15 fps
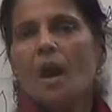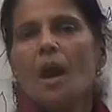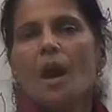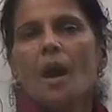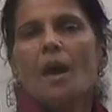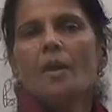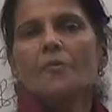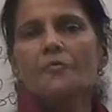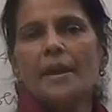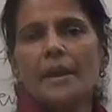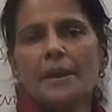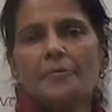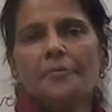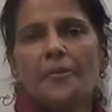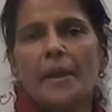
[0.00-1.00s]
a very
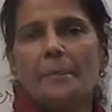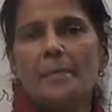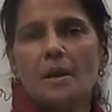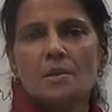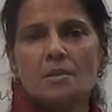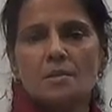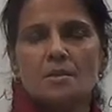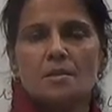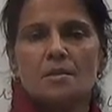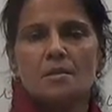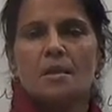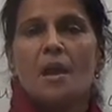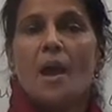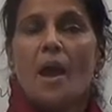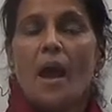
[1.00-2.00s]
famous
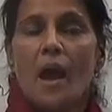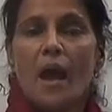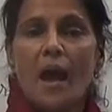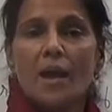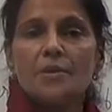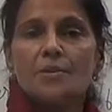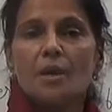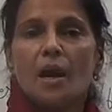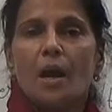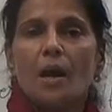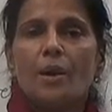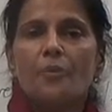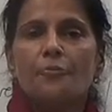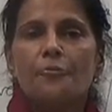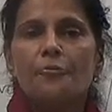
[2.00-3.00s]
and
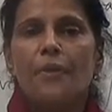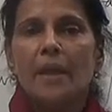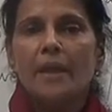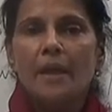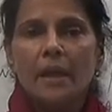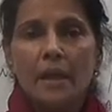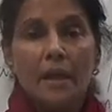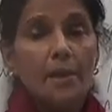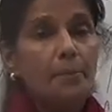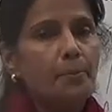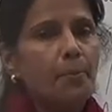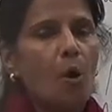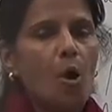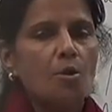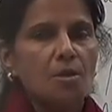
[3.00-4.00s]
a very
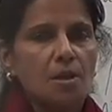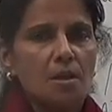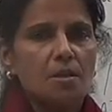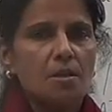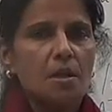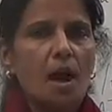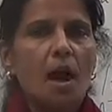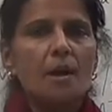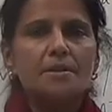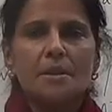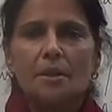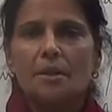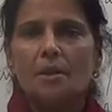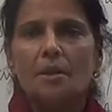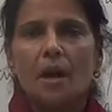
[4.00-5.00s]
important
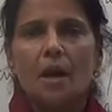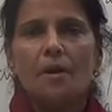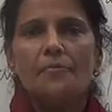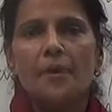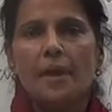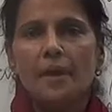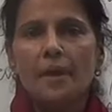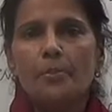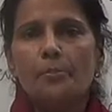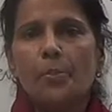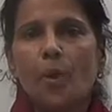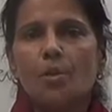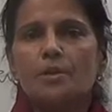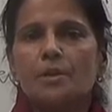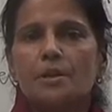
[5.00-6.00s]
article, a very
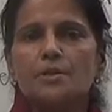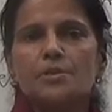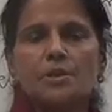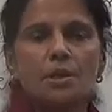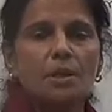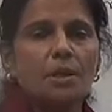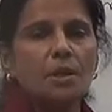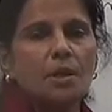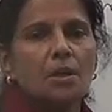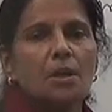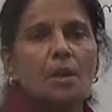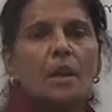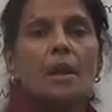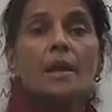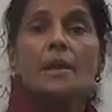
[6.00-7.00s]
important uh,
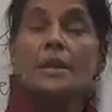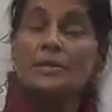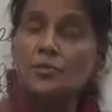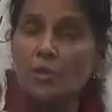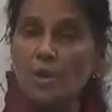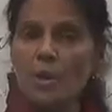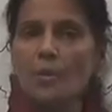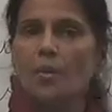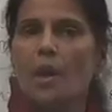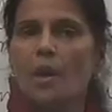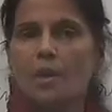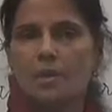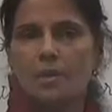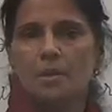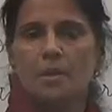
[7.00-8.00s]
literary
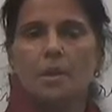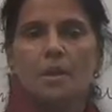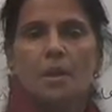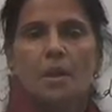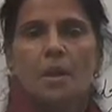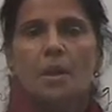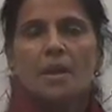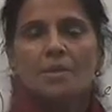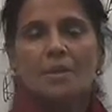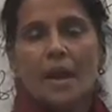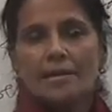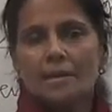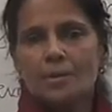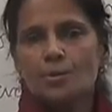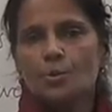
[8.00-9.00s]
work
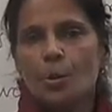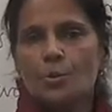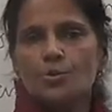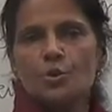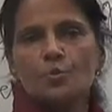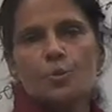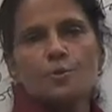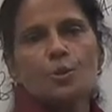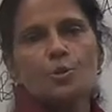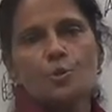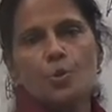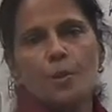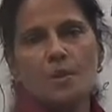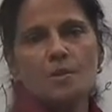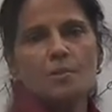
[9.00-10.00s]
that is contributed to
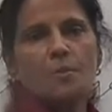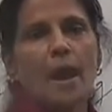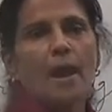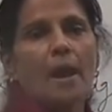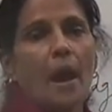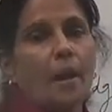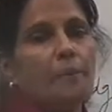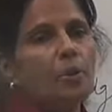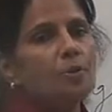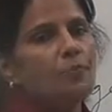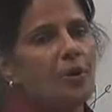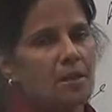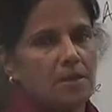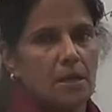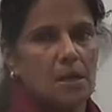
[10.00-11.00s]
us by Abul
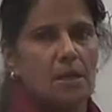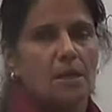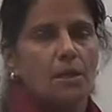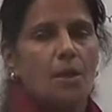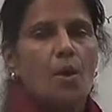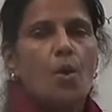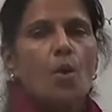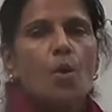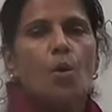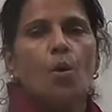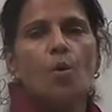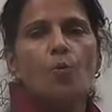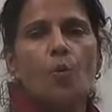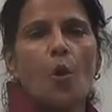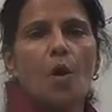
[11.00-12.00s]
Fazl, who
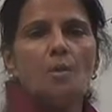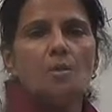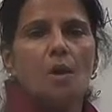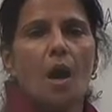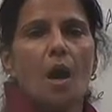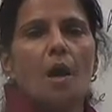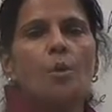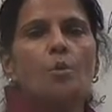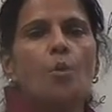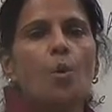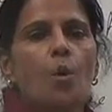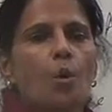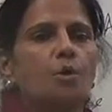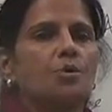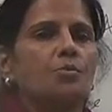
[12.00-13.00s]
was a
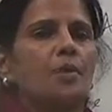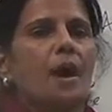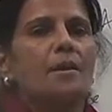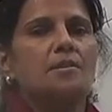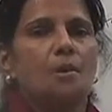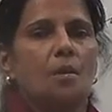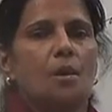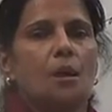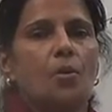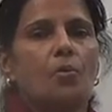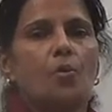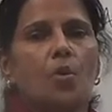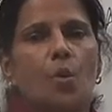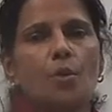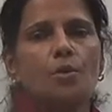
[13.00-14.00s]
court writer, a
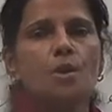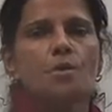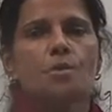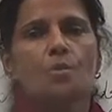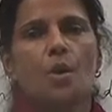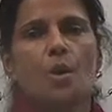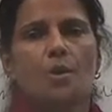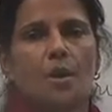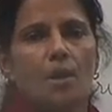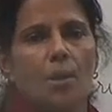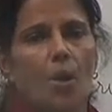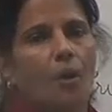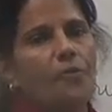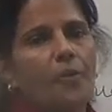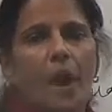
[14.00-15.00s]
court historian
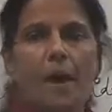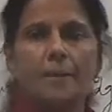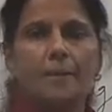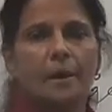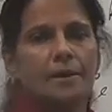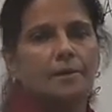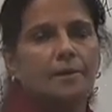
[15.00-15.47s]
of Akbar.